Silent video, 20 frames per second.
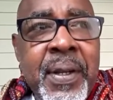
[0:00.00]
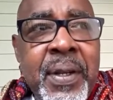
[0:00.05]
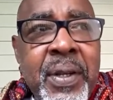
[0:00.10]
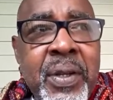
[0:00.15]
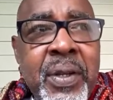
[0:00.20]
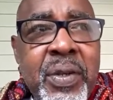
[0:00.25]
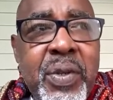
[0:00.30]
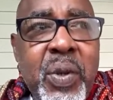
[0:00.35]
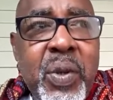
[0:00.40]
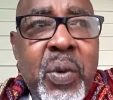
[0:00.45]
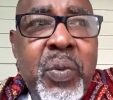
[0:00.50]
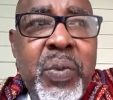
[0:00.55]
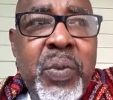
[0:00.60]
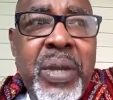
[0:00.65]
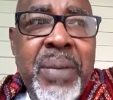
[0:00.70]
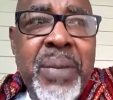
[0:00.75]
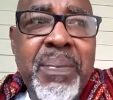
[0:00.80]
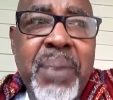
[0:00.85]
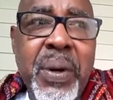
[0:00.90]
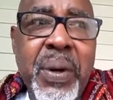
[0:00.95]
So
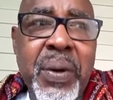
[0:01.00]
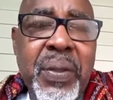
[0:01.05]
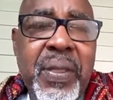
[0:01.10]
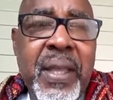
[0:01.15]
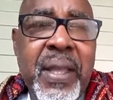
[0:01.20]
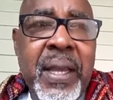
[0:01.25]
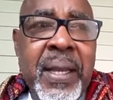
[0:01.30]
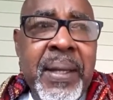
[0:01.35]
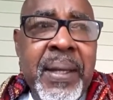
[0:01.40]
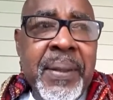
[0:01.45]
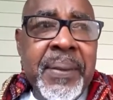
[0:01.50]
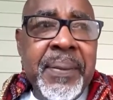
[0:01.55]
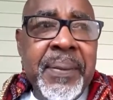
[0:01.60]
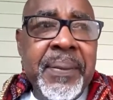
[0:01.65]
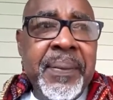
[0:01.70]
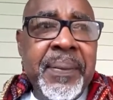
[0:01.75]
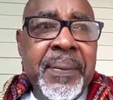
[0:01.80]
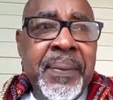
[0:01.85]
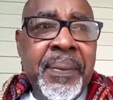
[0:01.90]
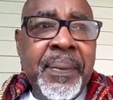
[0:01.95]
rebirthing
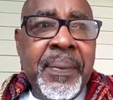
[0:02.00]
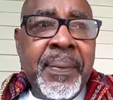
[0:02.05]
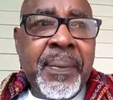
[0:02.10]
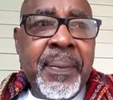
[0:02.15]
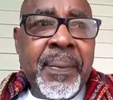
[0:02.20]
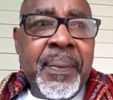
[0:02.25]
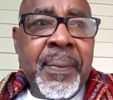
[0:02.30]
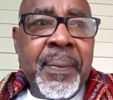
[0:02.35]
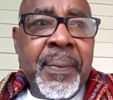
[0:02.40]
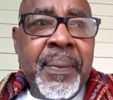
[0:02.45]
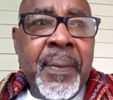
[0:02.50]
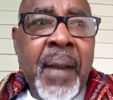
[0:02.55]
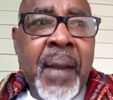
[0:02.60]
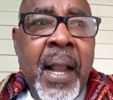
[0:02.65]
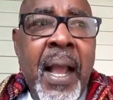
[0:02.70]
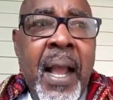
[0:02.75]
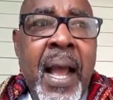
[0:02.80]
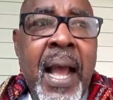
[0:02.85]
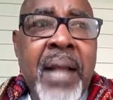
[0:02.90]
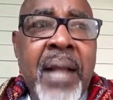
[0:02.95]

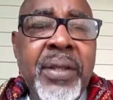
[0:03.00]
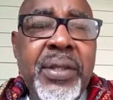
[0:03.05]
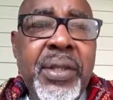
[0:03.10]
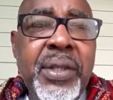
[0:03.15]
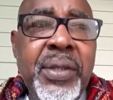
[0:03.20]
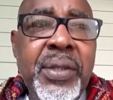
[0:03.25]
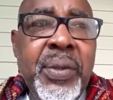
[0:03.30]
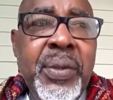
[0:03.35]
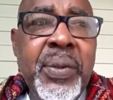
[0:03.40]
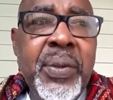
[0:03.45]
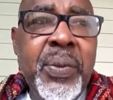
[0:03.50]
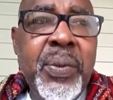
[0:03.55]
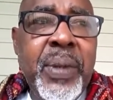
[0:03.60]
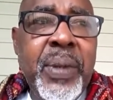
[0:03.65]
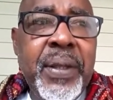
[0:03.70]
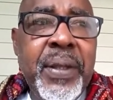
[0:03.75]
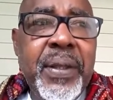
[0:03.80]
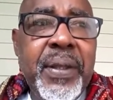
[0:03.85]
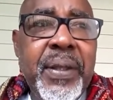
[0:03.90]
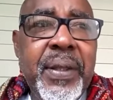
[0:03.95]
has to do with
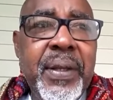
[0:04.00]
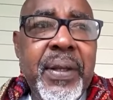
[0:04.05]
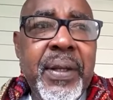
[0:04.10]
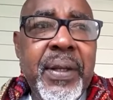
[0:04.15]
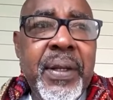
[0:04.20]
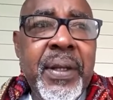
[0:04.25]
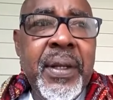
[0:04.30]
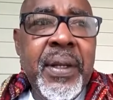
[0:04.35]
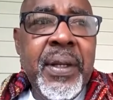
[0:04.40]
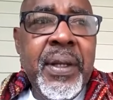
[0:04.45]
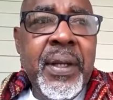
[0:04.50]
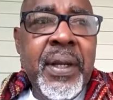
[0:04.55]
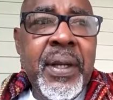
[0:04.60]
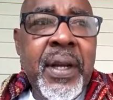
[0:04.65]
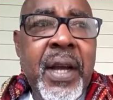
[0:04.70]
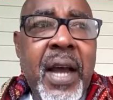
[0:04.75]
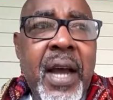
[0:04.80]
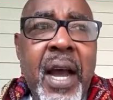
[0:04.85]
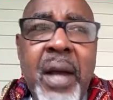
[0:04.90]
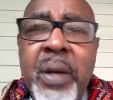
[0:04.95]

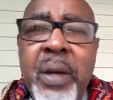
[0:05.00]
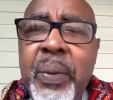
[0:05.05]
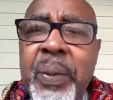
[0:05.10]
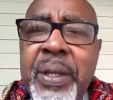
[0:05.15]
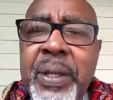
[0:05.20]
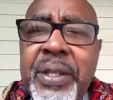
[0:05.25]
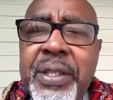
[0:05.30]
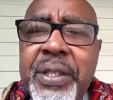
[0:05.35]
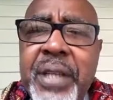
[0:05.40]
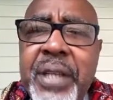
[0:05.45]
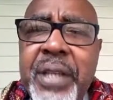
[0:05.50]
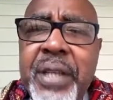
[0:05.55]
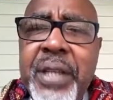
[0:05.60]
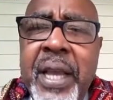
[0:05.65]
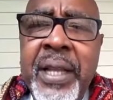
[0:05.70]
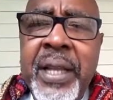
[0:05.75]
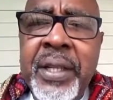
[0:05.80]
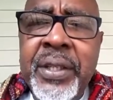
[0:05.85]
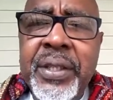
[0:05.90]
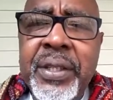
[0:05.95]
how do we
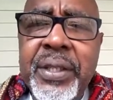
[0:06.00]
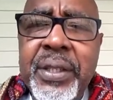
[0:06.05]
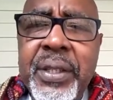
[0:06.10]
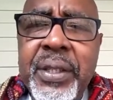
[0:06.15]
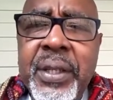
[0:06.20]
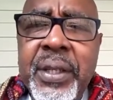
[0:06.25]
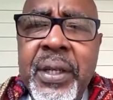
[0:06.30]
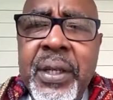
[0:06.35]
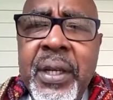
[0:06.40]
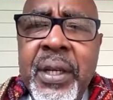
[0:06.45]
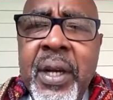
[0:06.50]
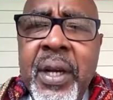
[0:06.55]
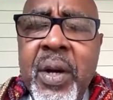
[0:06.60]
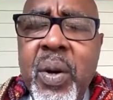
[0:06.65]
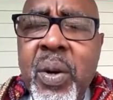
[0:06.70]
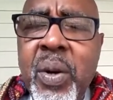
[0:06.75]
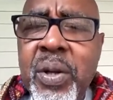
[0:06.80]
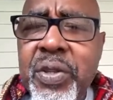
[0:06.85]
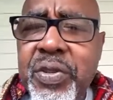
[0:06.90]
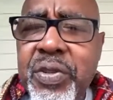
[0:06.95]
change
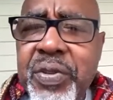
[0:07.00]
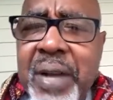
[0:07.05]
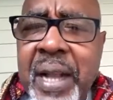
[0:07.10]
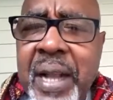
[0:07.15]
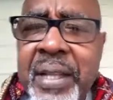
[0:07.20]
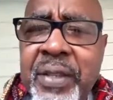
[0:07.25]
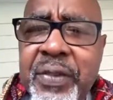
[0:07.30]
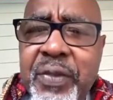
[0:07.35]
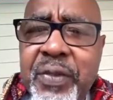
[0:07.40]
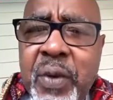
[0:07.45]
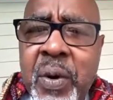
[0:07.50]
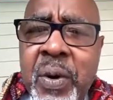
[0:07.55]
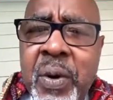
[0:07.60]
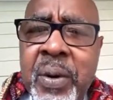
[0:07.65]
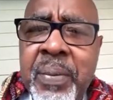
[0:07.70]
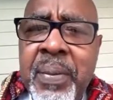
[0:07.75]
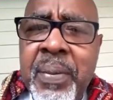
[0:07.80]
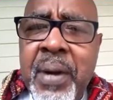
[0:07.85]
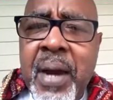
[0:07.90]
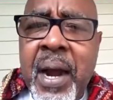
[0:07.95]
or transform
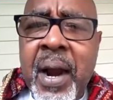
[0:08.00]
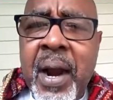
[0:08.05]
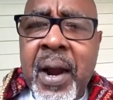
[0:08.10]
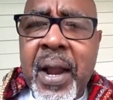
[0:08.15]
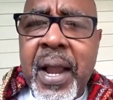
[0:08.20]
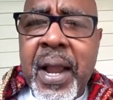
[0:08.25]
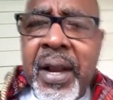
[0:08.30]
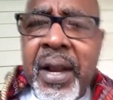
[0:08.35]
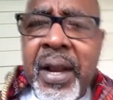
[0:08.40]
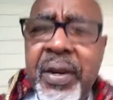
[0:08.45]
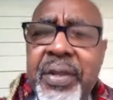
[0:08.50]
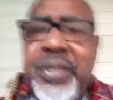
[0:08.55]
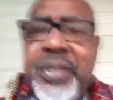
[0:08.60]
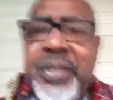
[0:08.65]
our energy.